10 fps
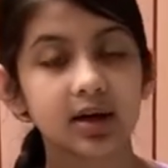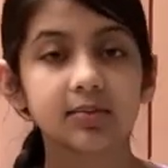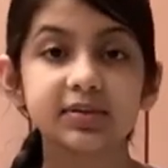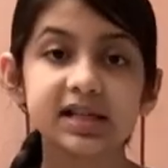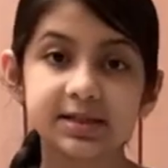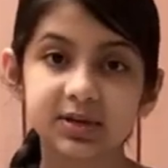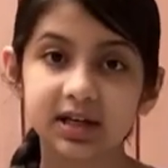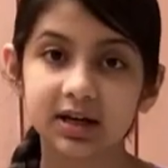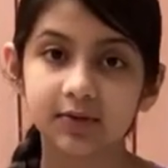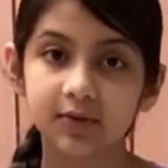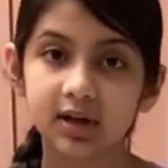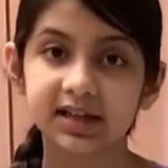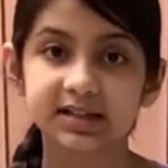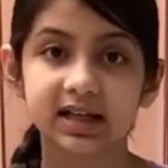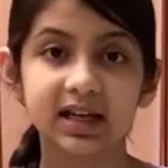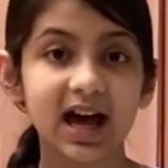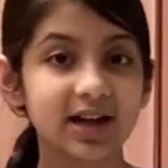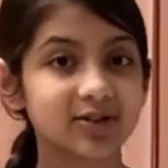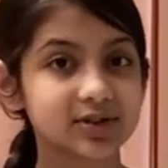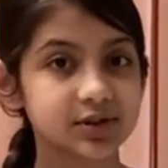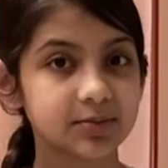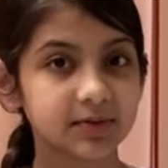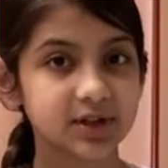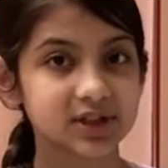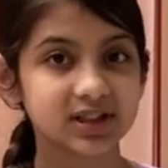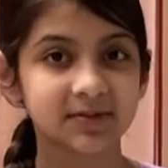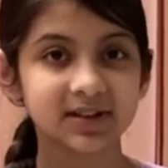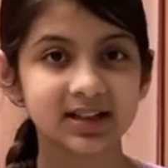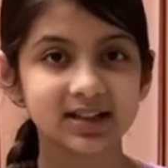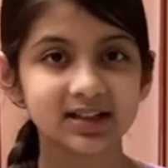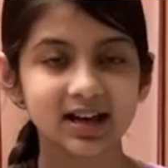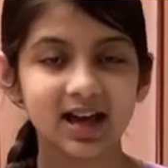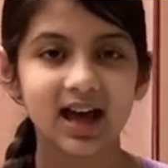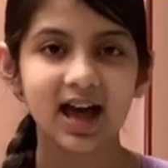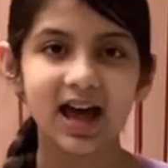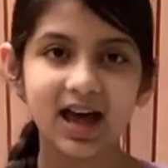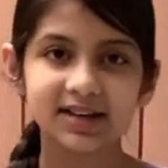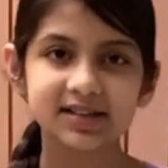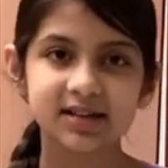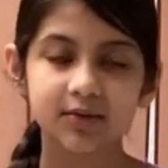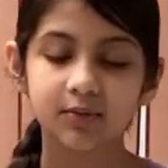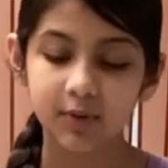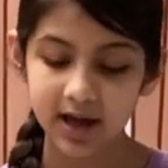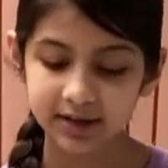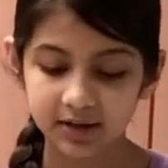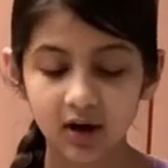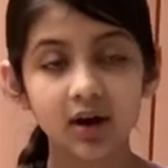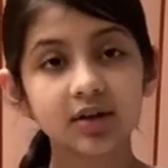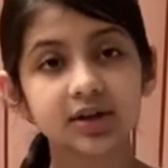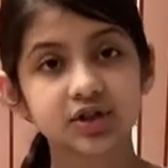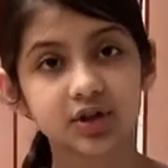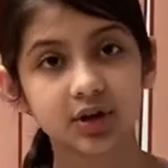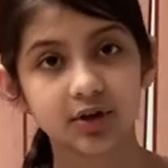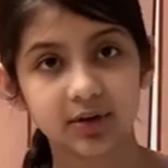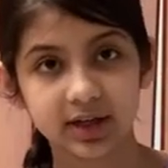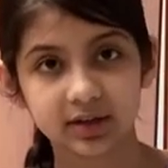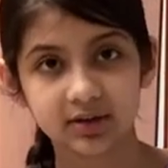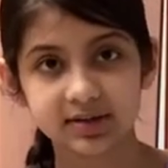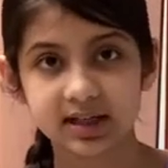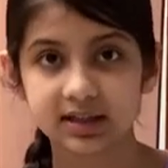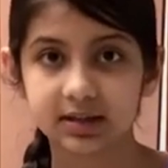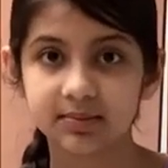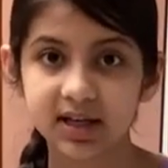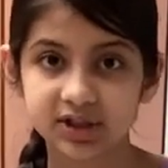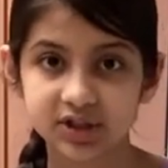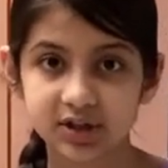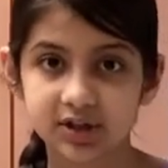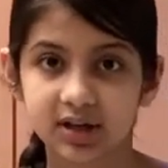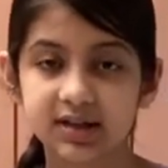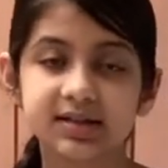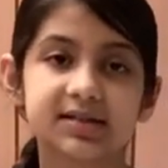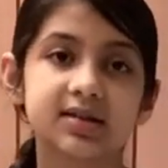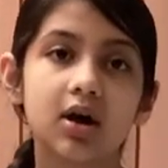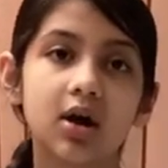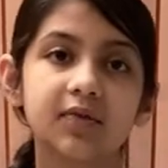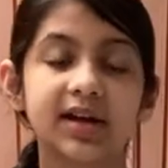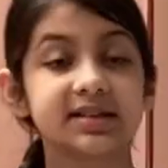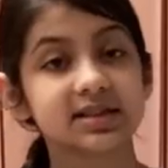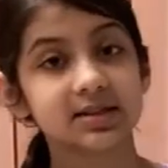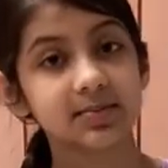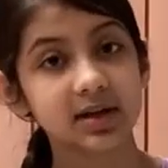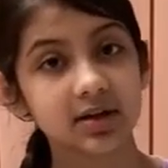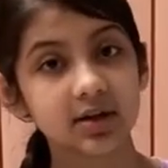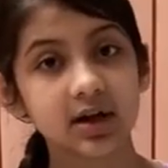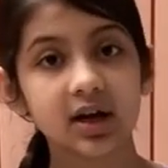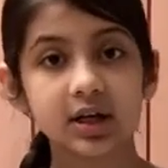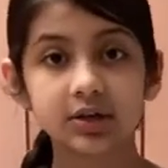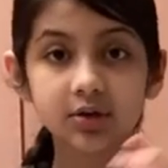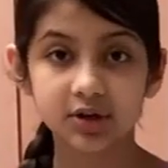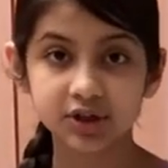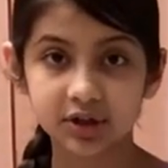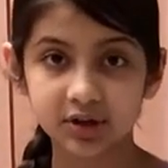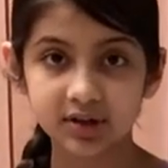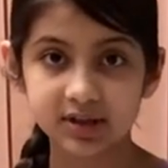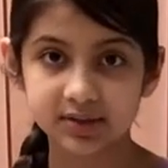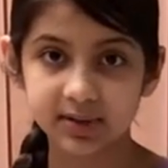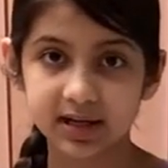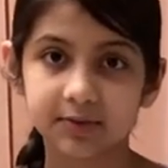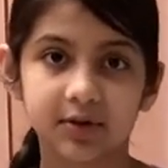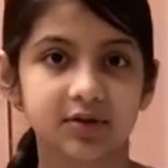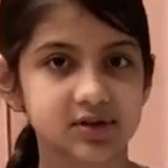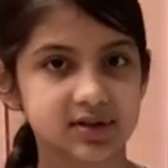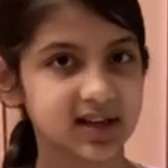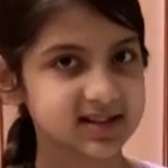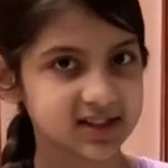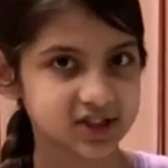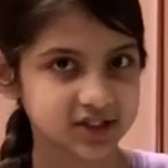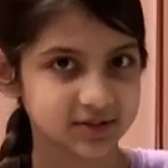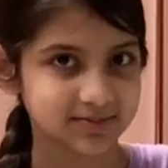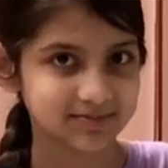Please be careful and take adult supervision if needed. And when all the sugar granules in the mixture dissolve and disappear, your sugar is ready for crystallization.